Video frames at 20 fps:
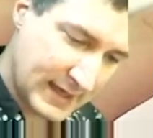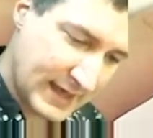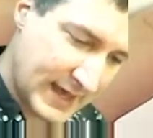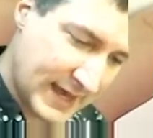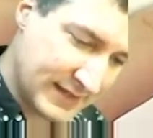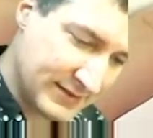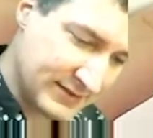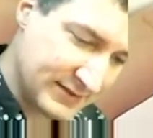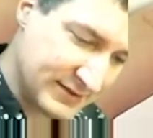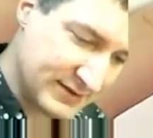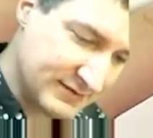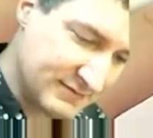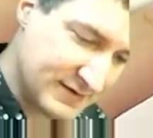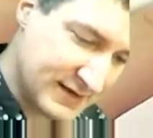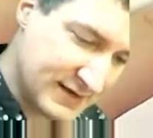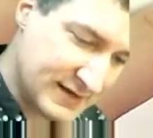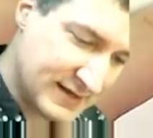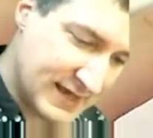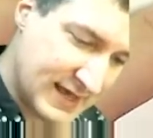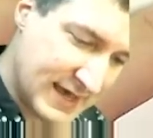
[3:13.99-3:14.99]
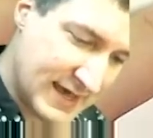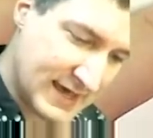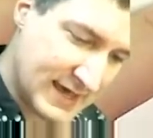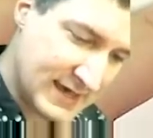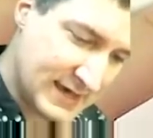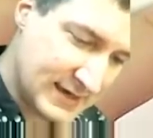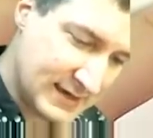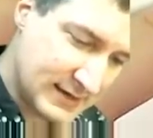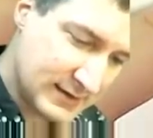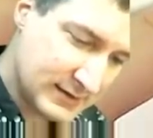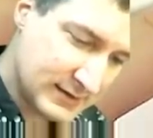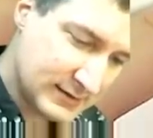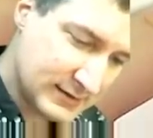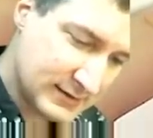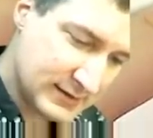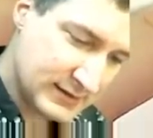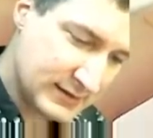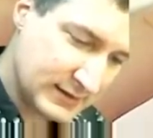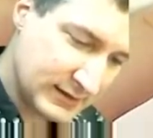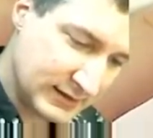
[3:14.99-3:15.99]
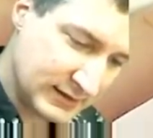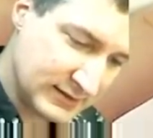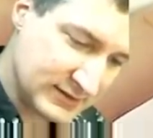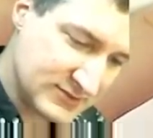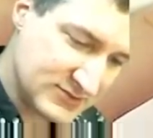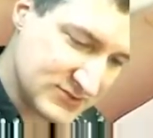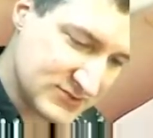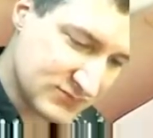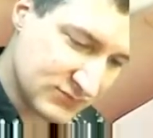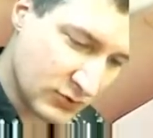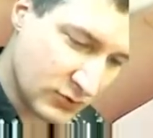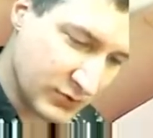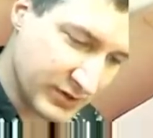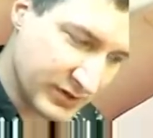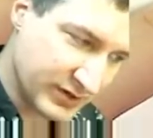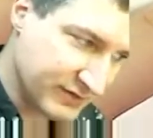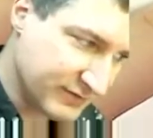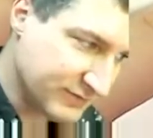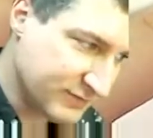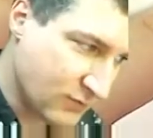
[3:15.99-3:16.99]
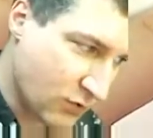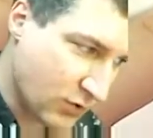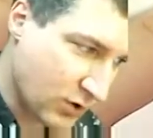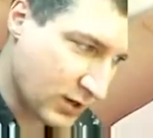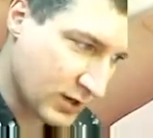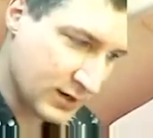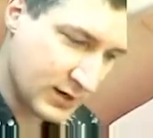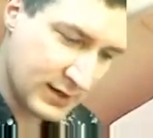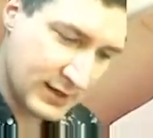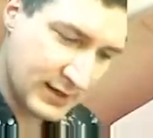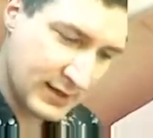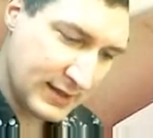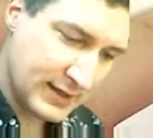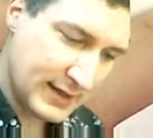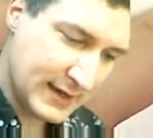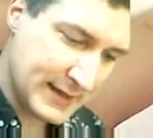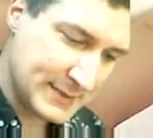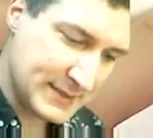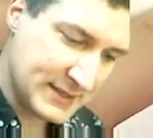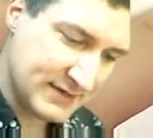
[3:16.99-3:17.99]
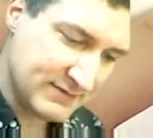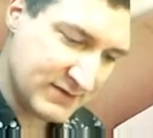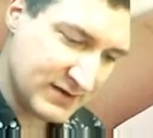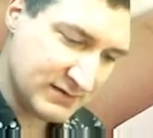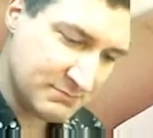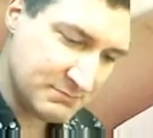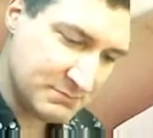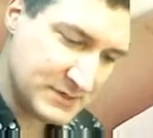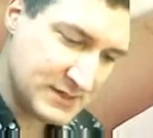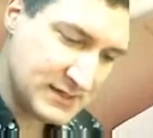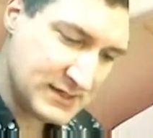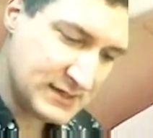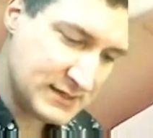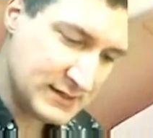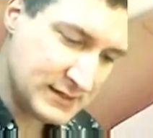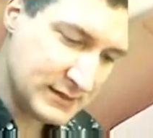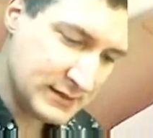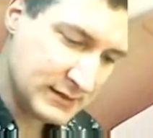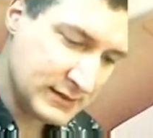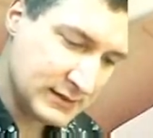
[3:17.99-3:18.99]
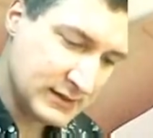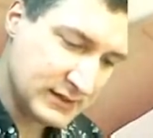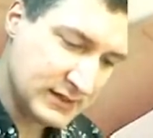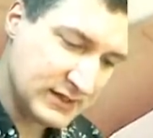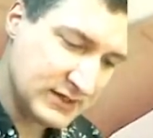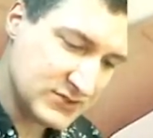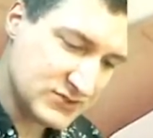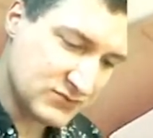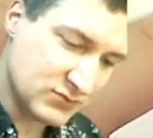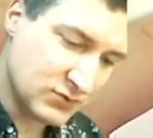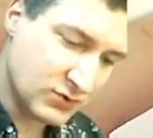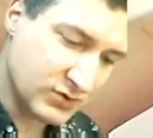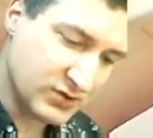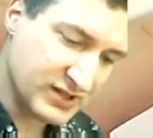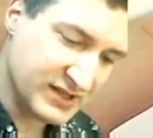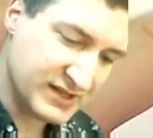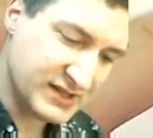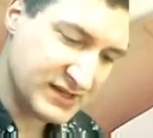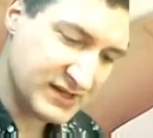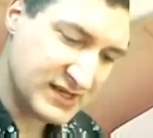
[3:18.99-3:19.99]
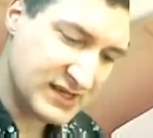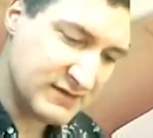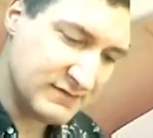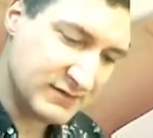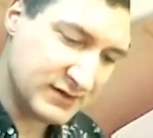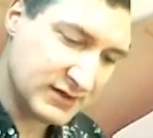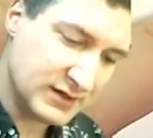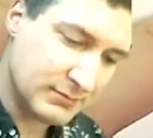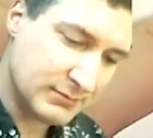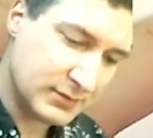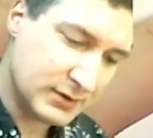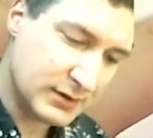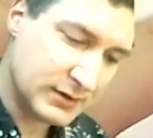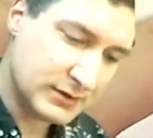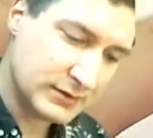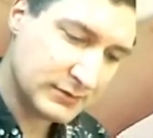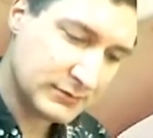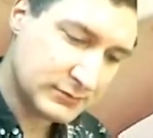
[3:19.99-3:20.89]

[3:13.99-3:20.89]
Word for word: and the event A is rolling a 4, and the event B is rolling an even number.